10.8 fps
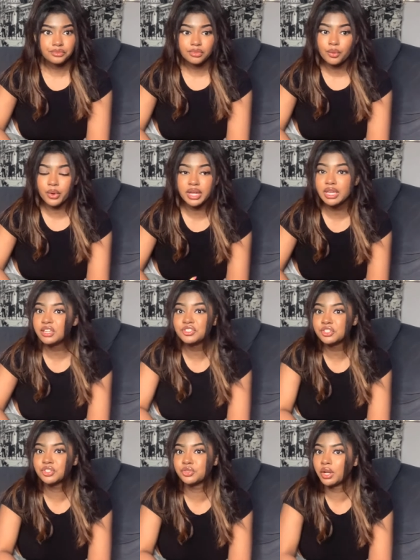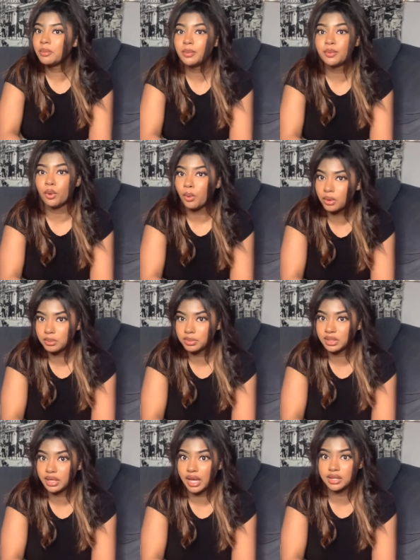where he has just treated people
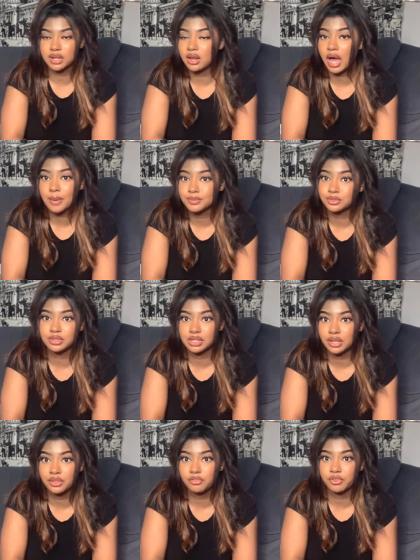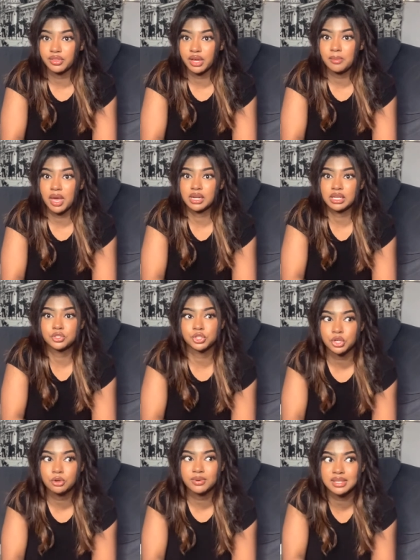horribly and done absolutely nothing for them, and his
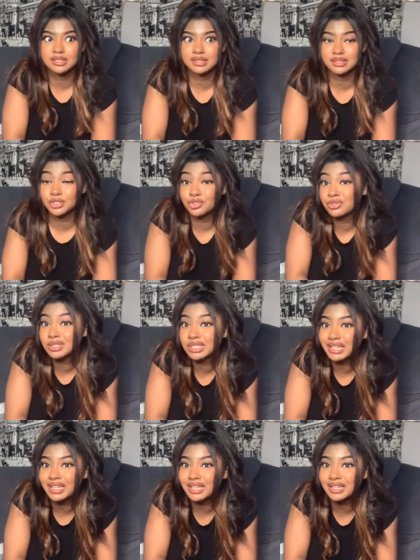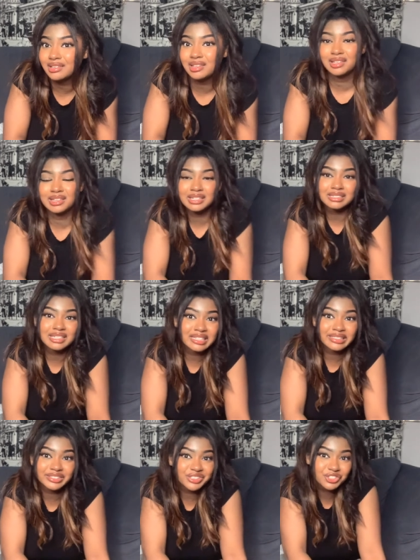show is literally,
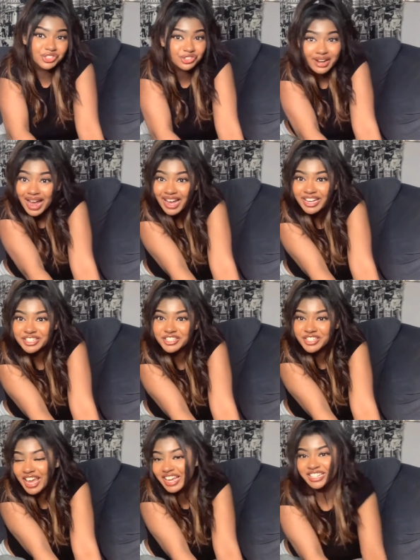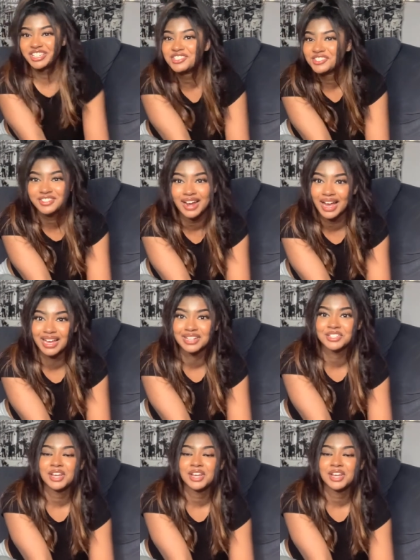it's trash, and he's trash.